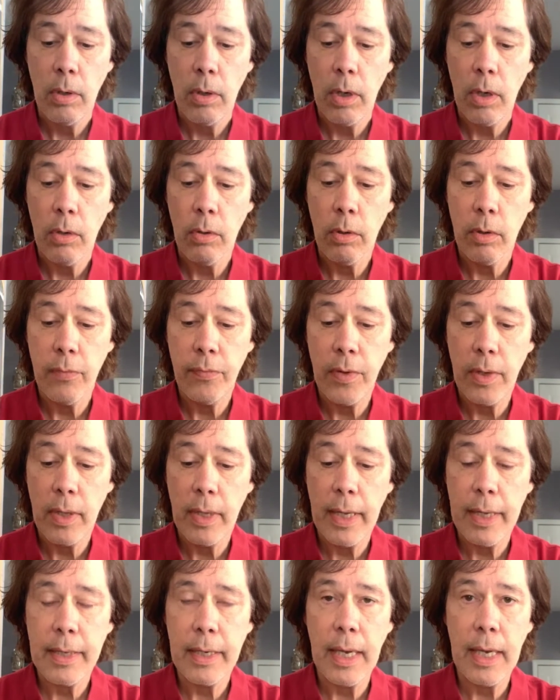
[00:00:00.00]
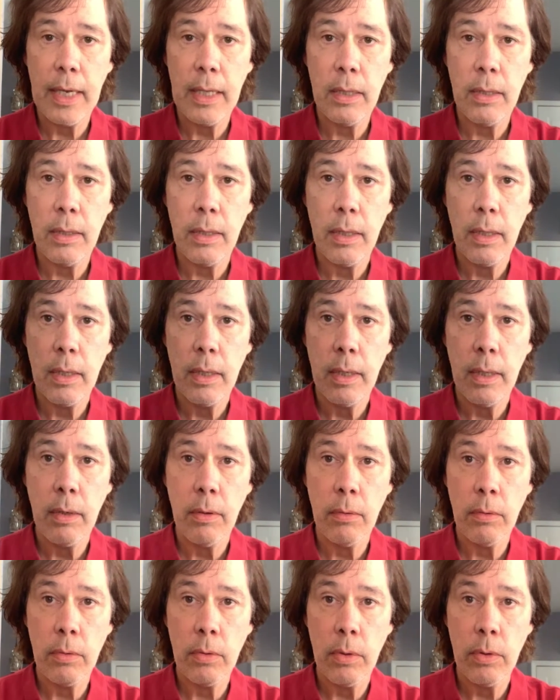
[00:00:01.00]
or if you like a, you
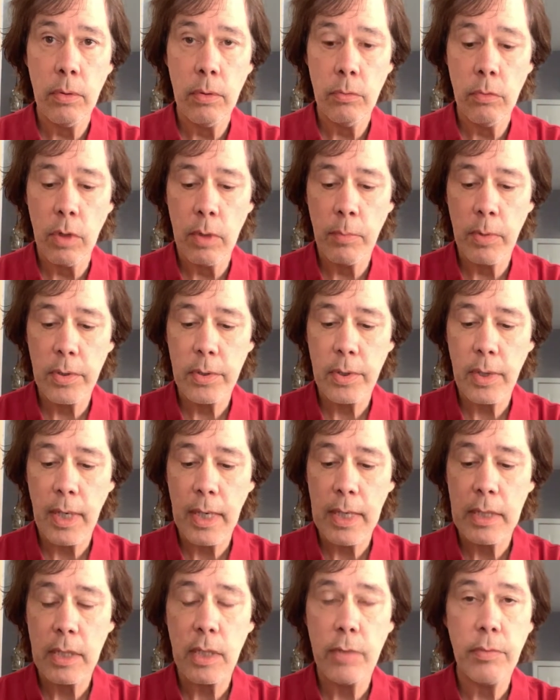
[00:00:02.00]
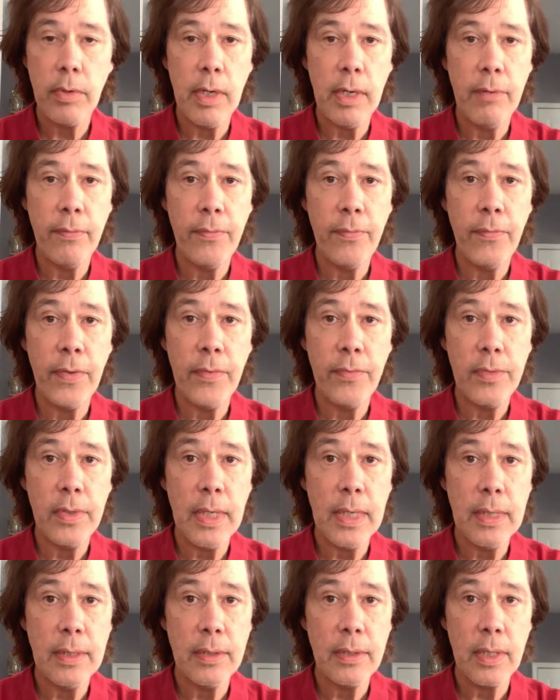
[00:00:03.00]
know, normal size 3
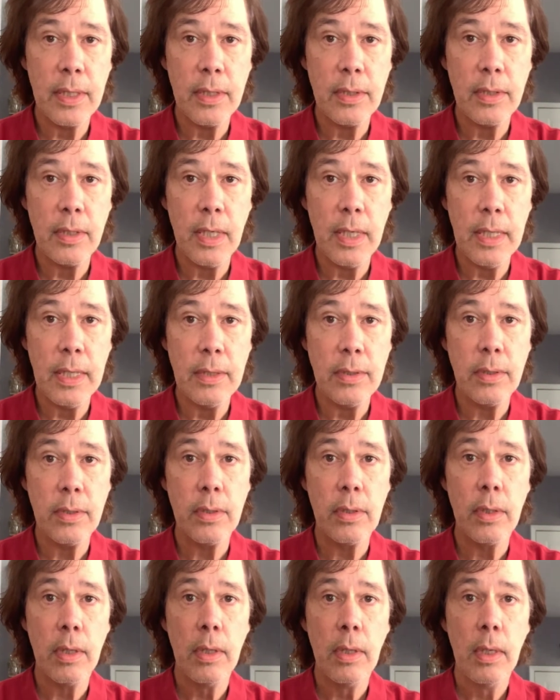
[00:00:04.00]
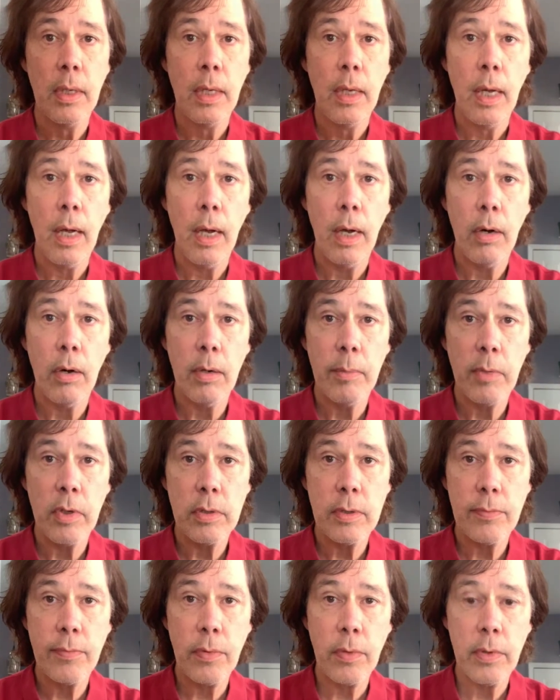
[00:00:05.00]
15/16,
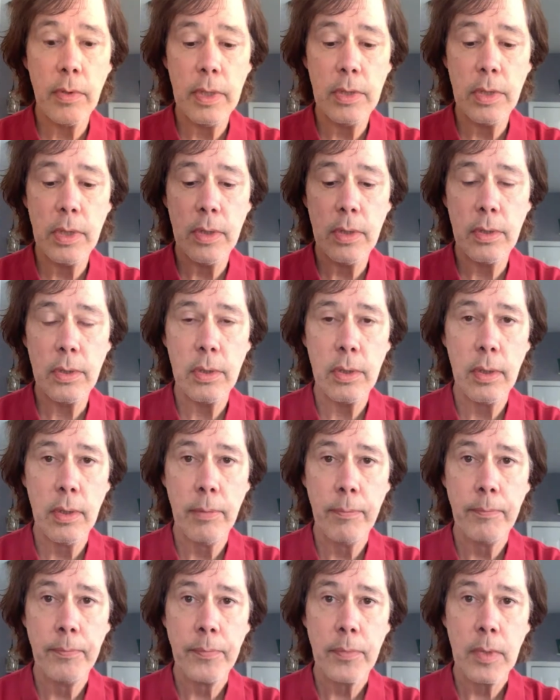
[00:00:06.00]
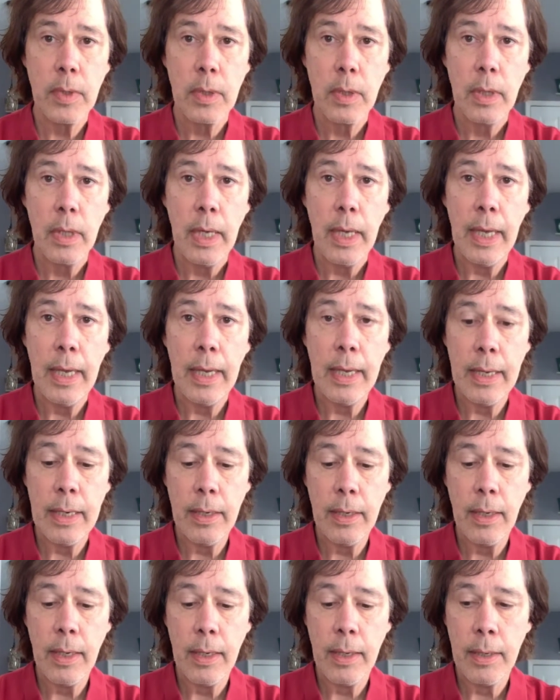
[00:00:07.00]
almost 4 inches.
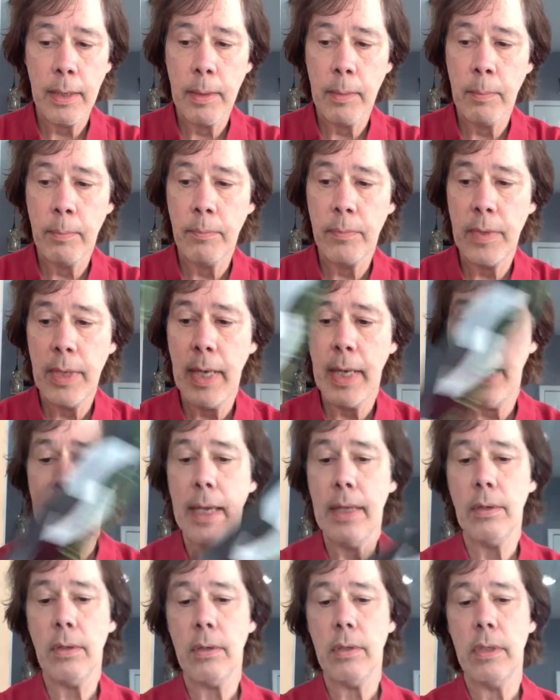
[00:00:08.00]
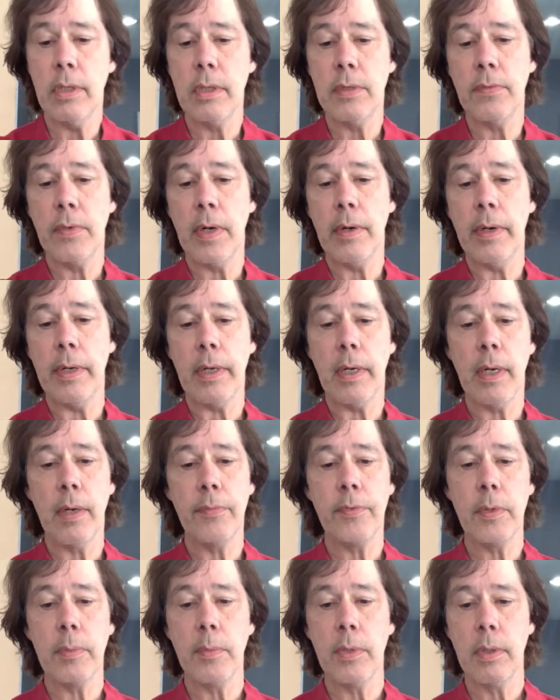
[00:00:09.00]
And the handle is very
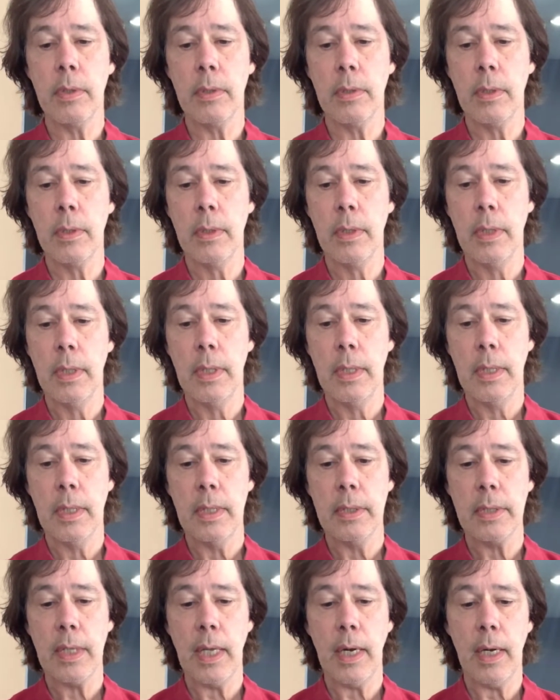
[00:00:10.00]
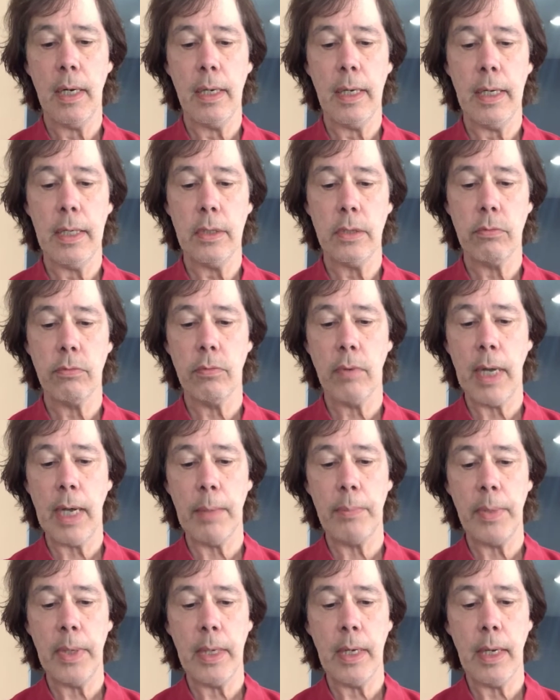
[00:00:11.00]
comfortable. It's got a nice
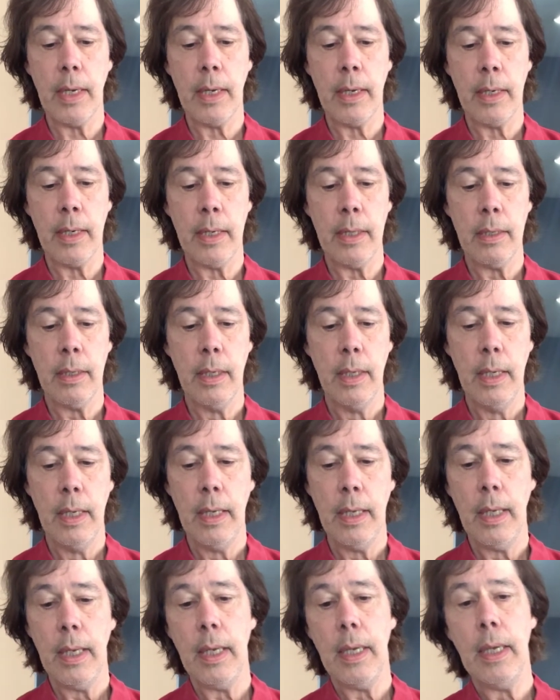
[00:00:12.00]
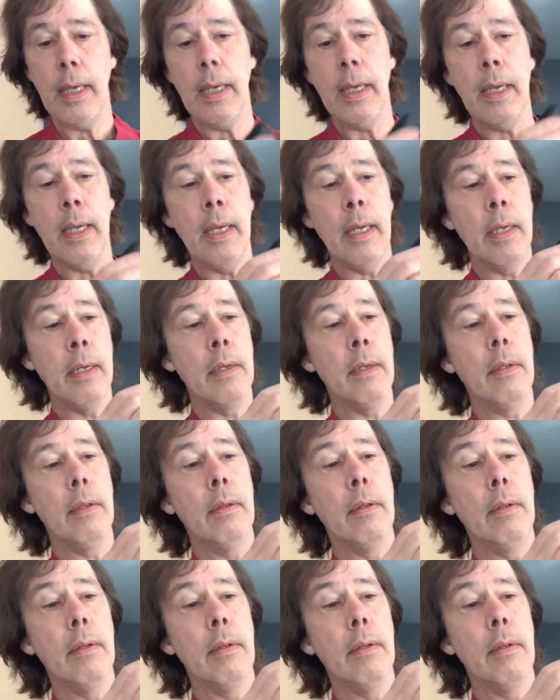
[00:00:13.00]
wrapping on it, and